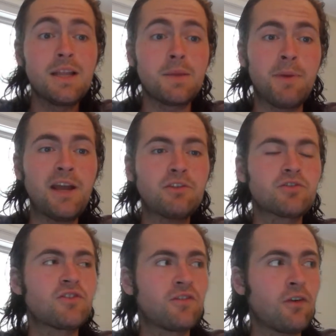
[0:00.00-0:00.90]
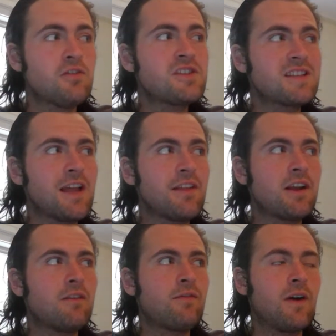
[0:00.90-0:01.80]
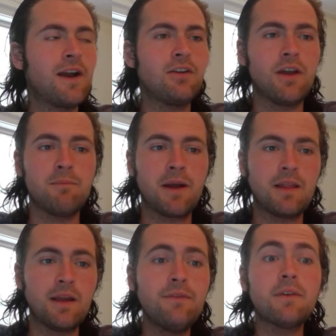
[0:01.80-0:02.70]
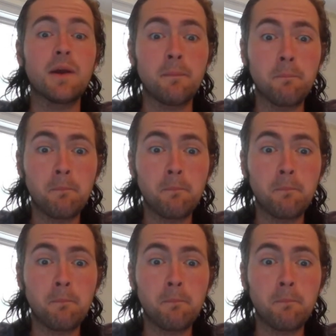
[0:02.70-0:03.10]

The Panthers' first Stanley Cup Final in my lifetime.